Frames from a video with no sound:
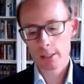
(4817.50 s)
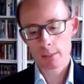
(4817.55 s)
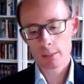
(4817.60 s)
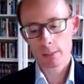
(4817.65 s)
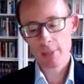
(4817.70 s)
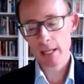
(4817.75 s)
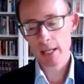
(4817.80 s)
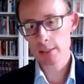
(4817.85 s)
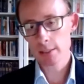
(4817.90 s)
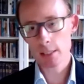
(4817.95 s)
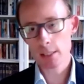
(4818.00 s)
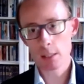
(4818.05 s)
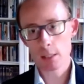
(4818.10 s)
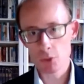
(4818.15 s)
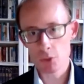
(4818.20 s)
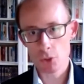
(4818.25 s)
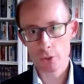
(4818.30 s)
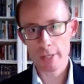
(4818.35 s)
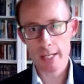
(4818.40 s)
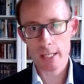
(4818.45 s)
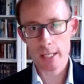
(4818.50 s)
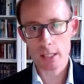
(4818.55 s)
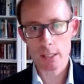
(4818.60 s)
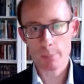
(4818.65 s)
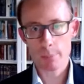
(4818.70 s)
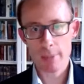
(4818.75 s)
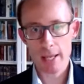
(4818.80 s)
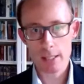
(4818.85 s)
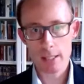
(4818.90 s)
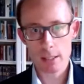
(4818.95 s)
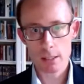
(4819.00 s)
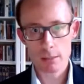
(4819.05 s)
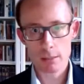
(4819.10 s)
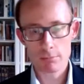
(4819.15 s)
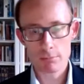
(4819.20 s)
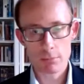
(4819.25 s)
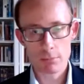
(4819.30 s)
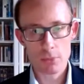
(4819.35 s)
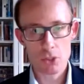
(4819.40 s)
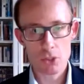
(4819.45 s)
Pakistan was already independent,